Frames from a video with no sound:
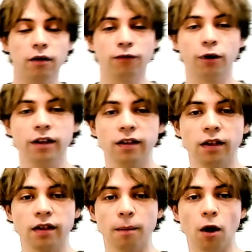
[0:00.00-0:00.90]
for instance,
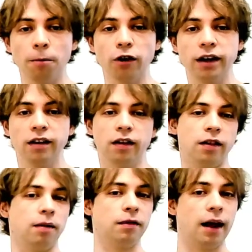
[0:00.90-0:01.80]
some operating
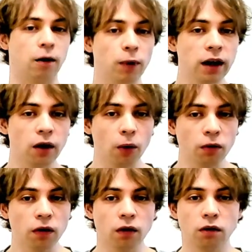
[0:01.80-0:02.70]
systems like
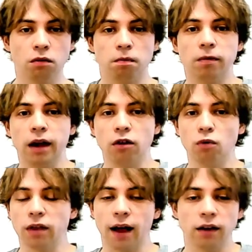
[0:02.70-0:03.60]
Windows, they do
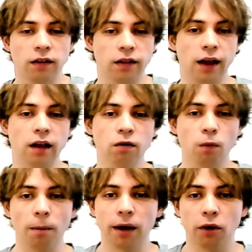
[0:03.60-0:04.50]
that, they
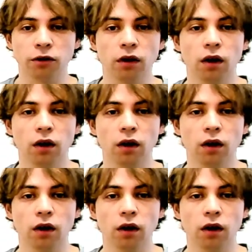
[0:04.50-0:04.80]
swap out